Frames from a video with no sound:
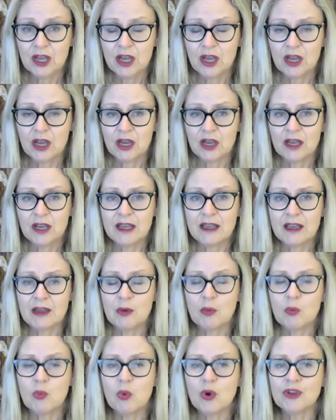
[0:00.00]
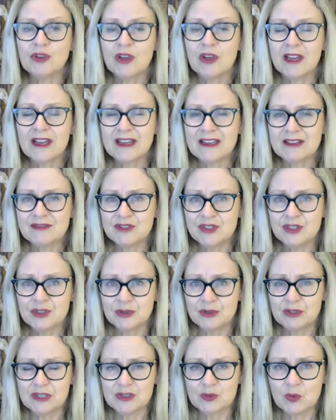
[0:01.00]
Uh, what you have to
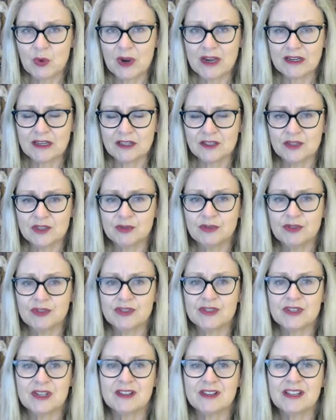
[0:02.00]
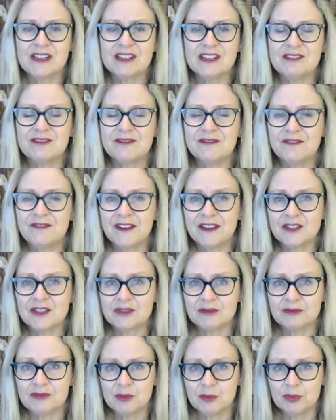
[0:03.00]
do is wait until you see the effect
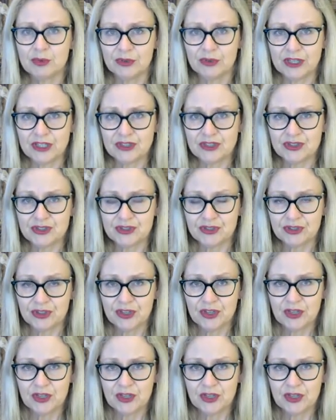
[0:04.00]
of the breach